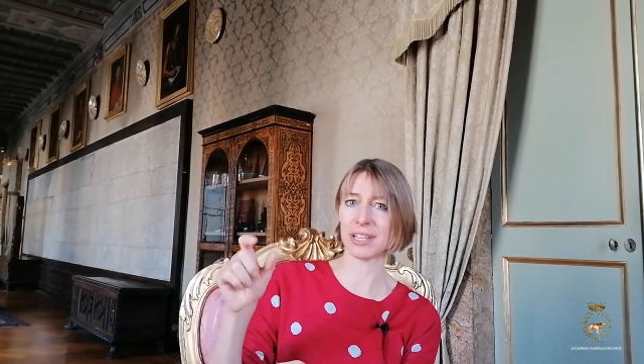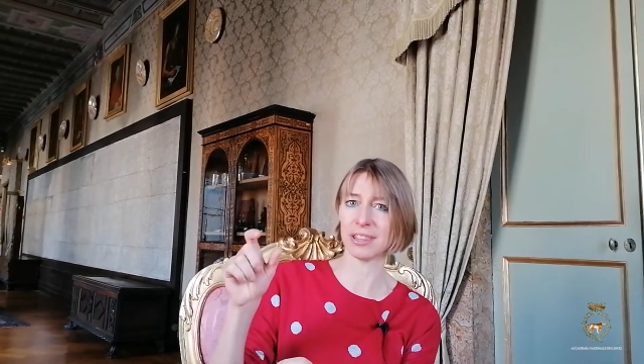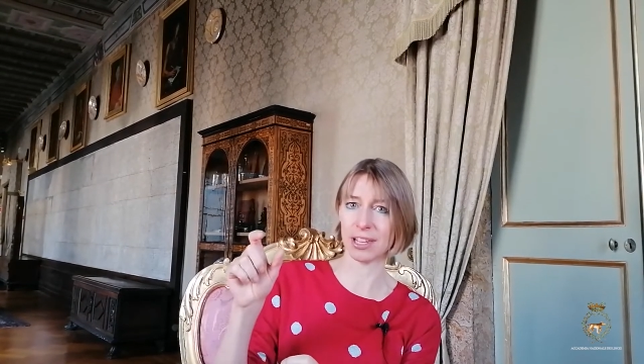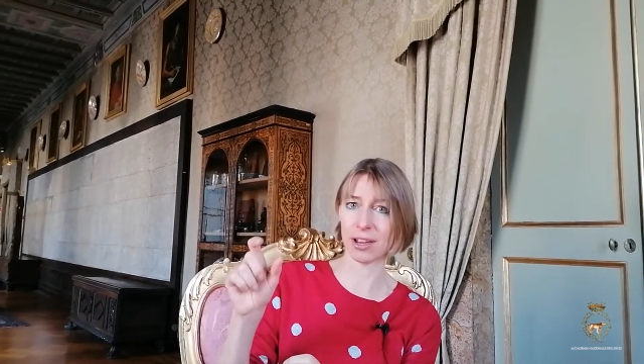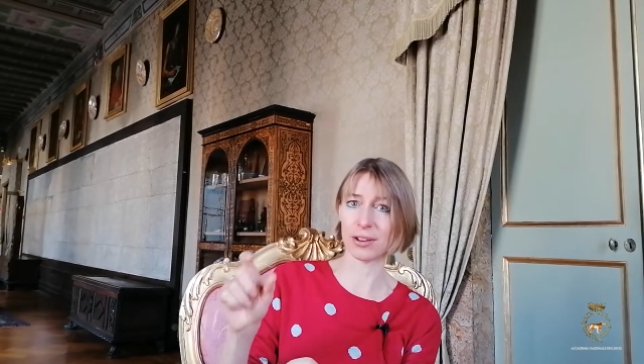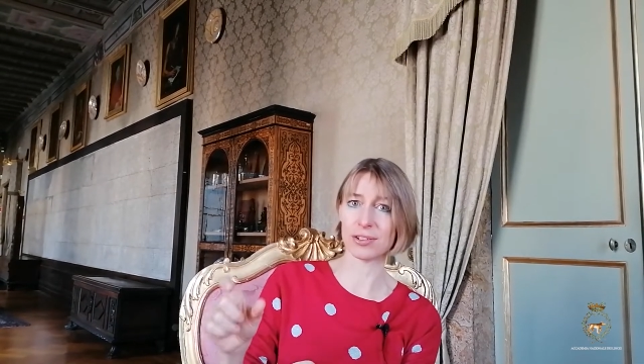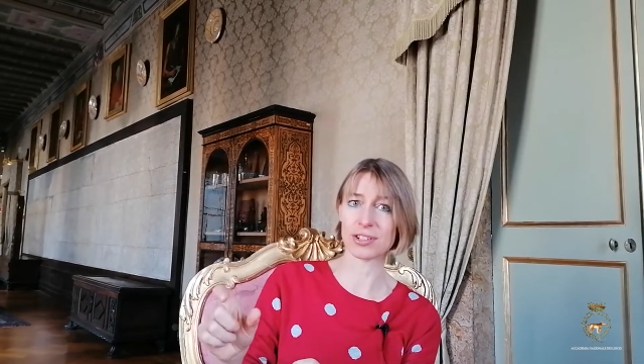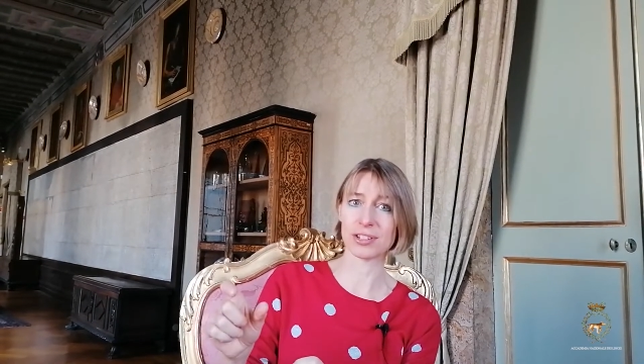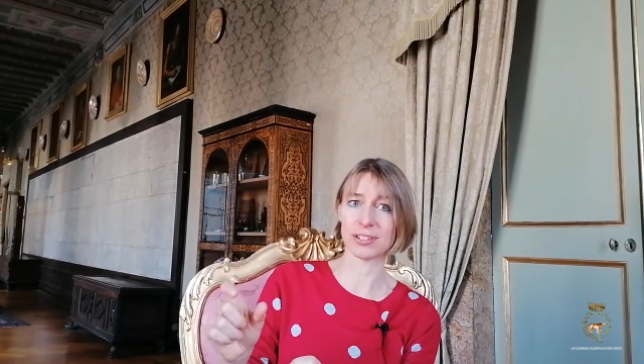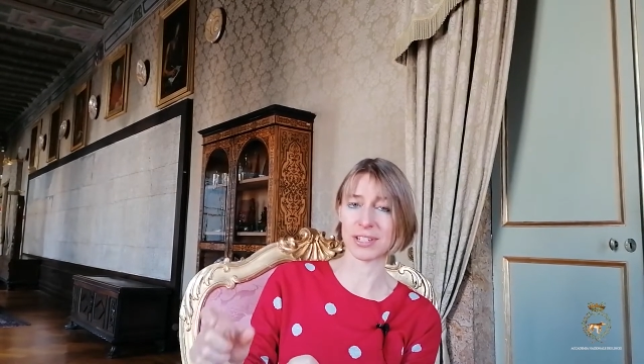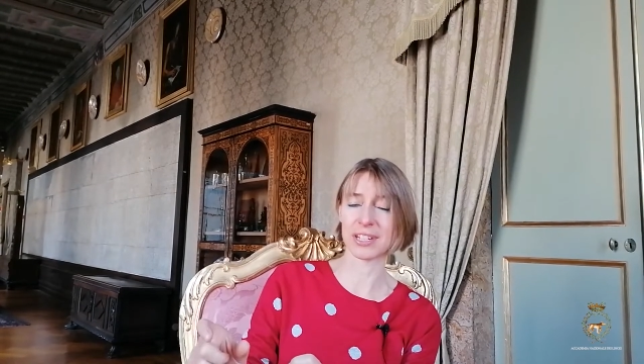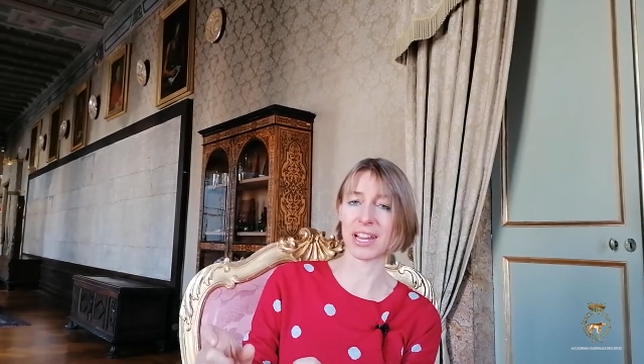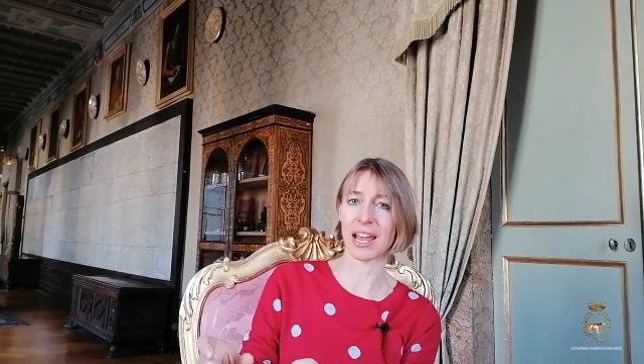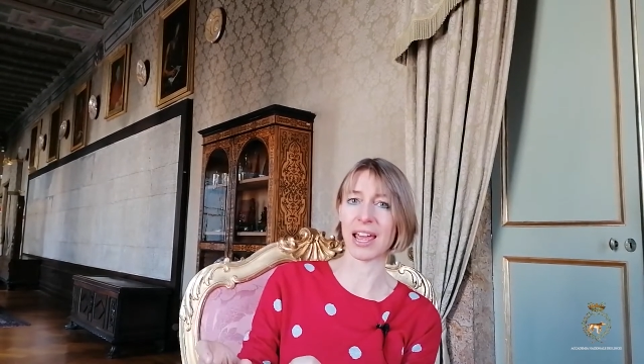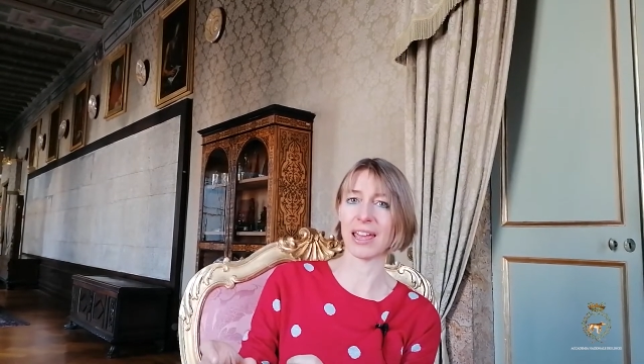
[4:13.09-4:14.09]
in the ocean
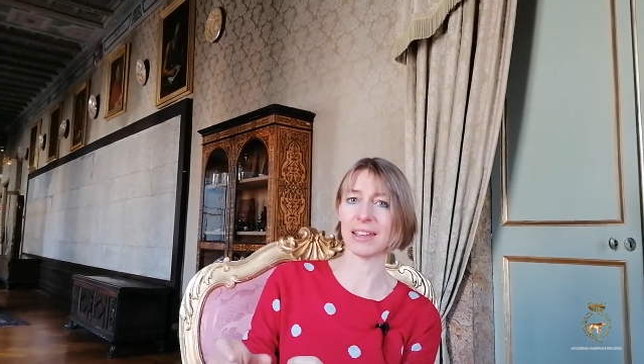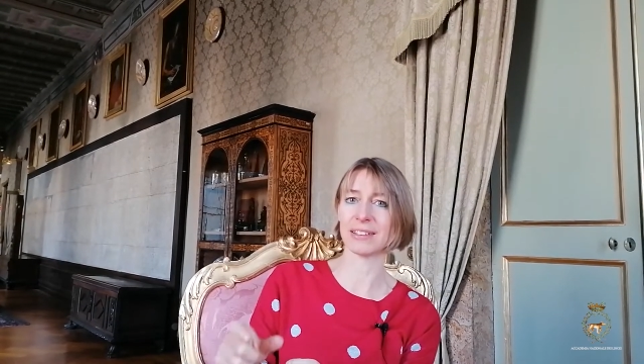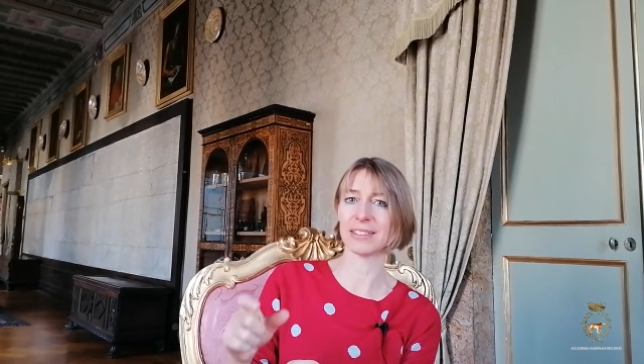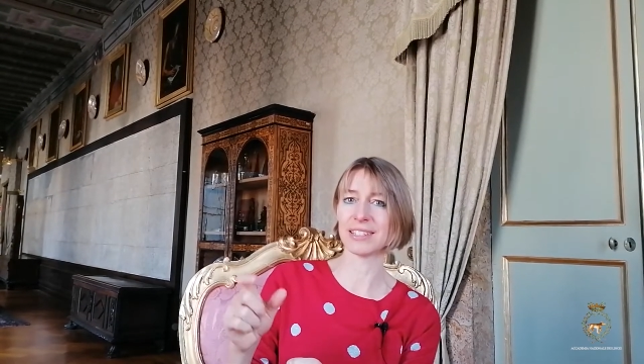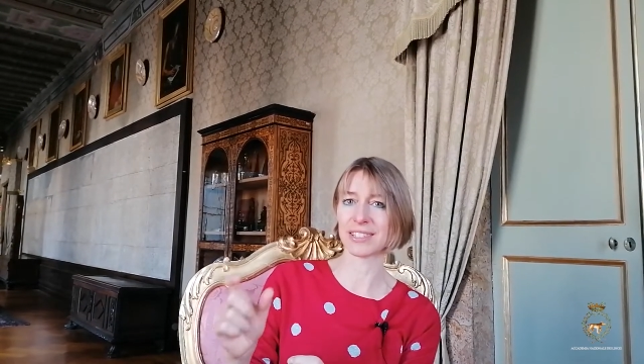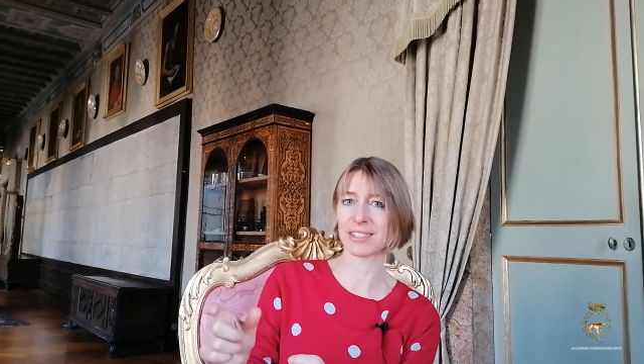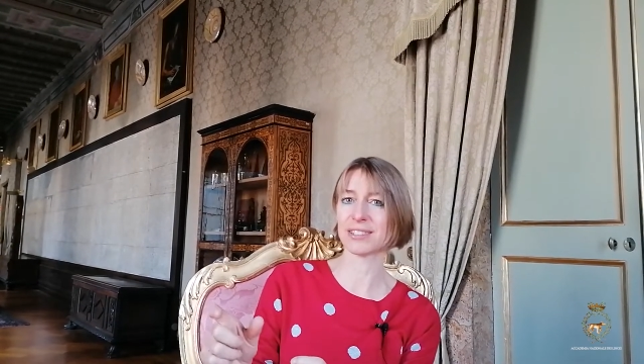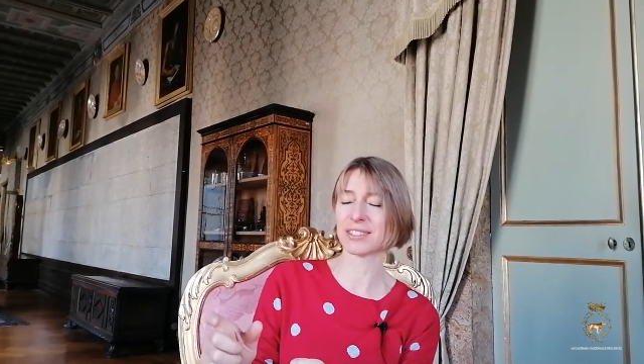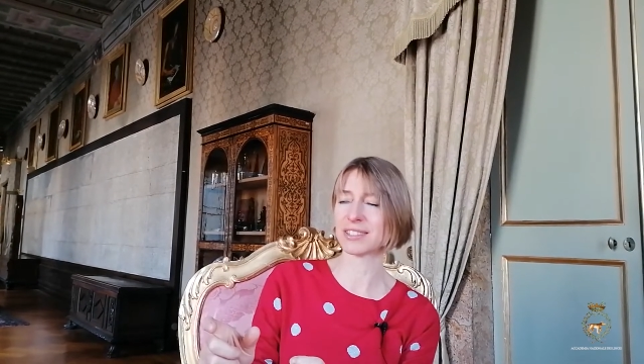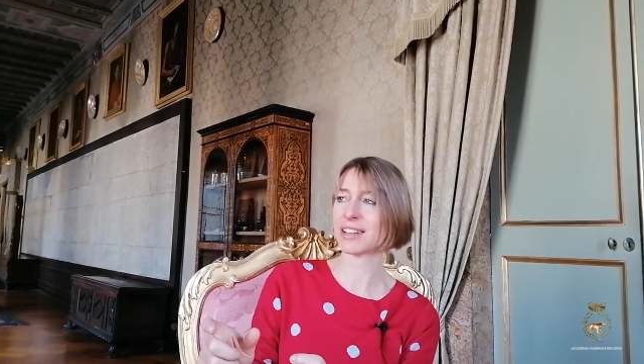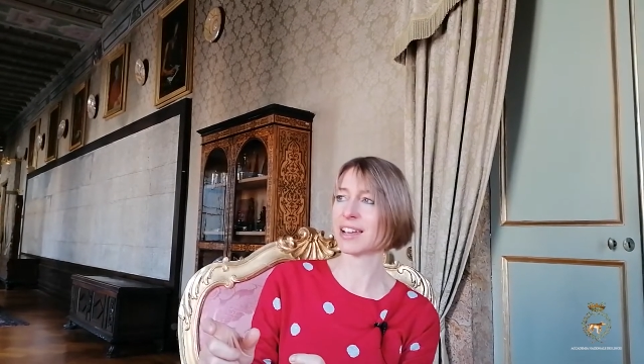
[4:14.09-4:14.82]
today, and this is